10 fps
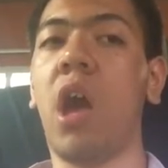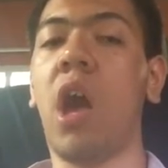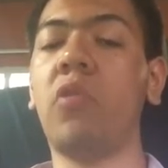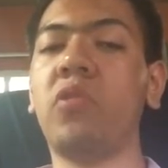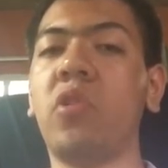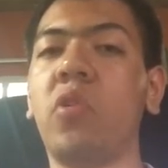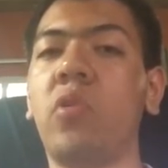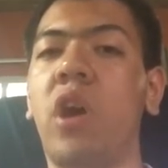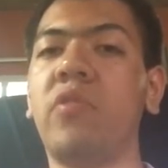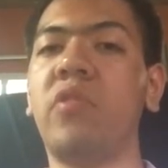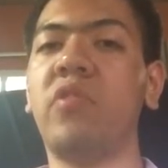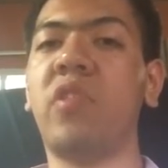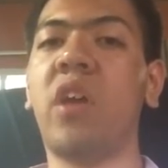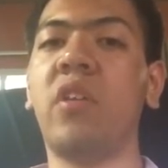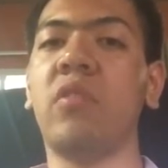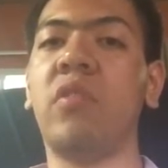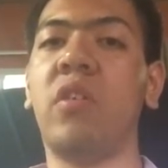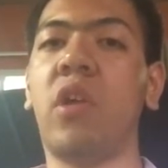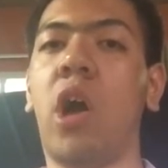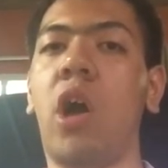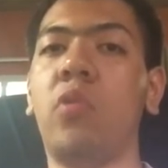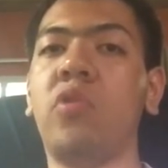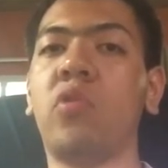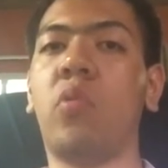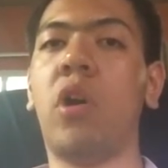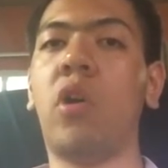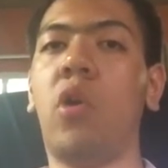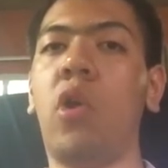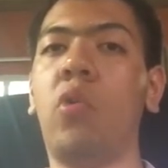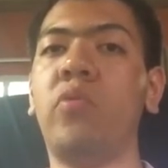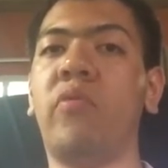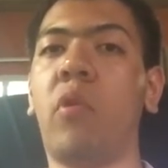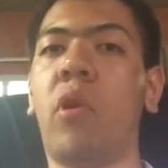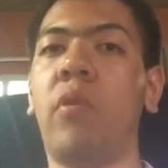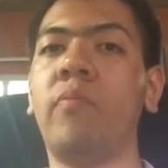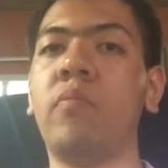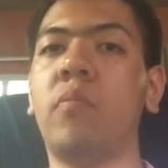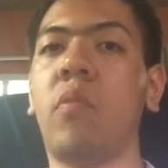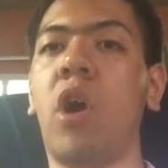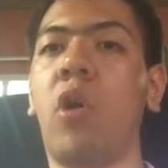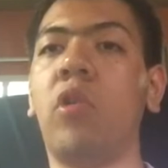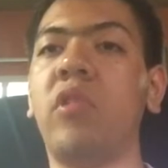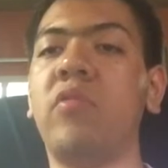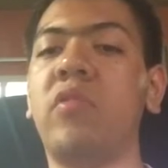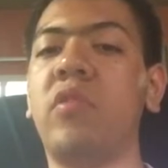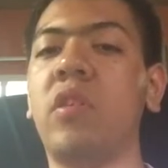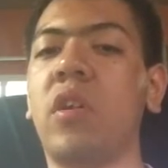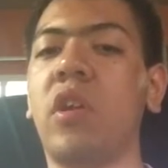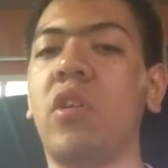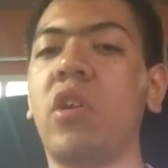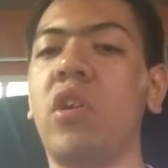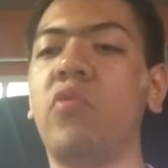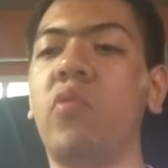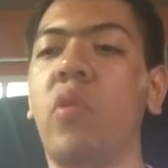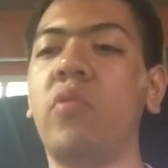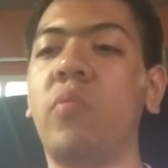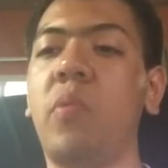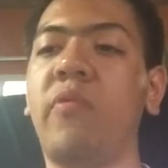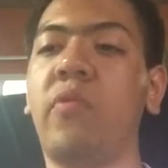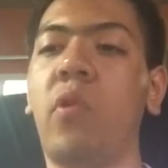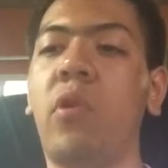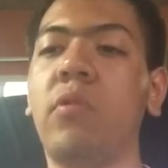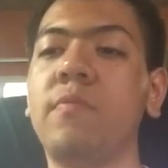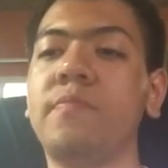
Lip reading: hours ago I was just standing because I was quite alone for my artist that I got joined before.